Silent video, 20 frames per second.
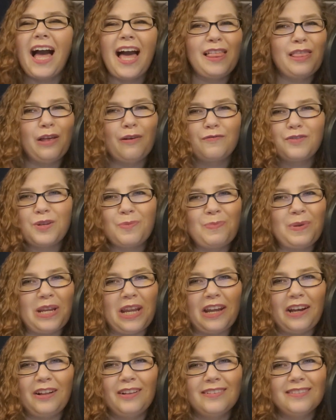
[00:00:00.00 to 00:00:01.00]
I love Chip and
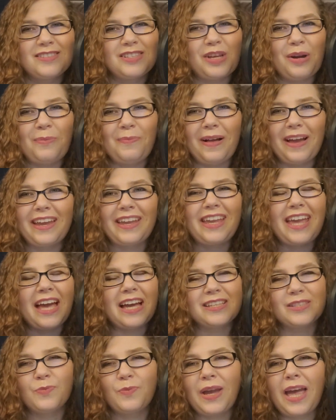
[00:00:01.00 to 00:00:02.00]
Dale. So I'm like,
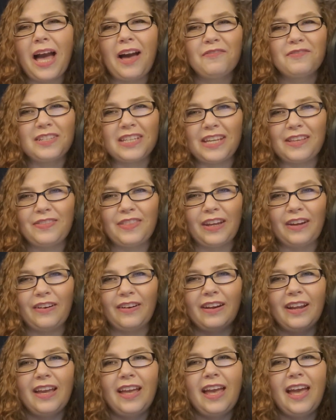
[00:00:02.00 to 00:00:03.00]
yes, we have to eat
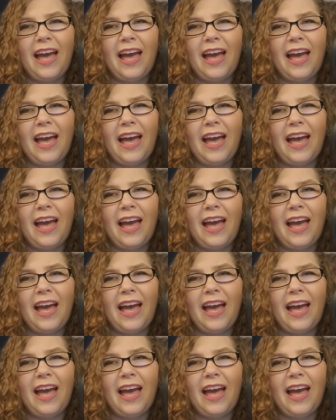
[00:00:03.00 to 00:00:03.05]
there.